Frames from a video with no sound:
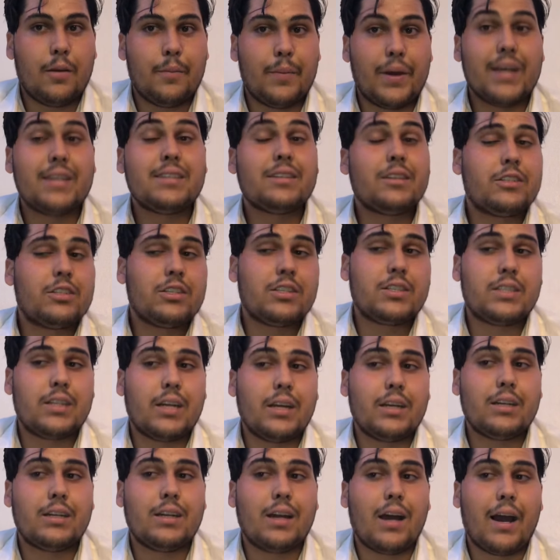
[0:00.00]
As I just
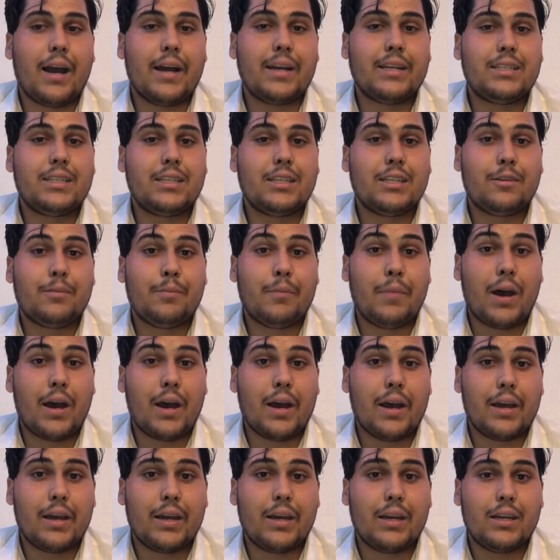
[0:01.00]
stated, I did
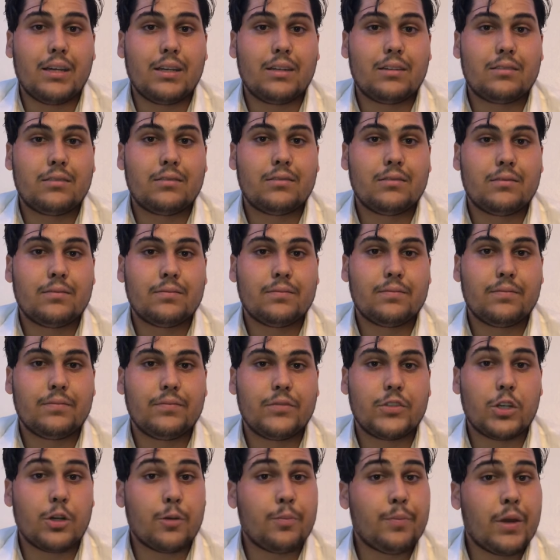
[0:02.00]
my
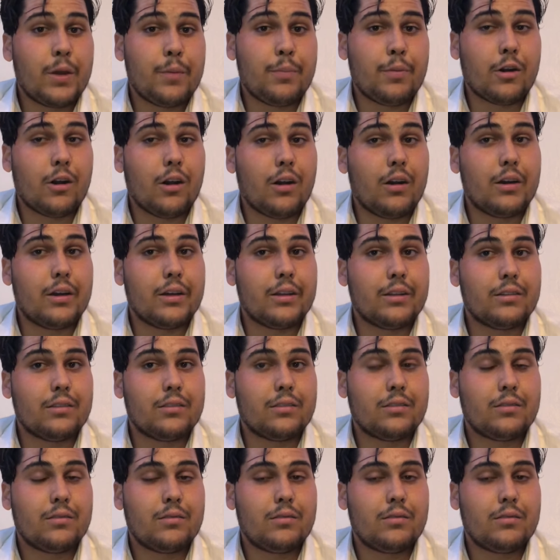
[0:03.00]
term paper on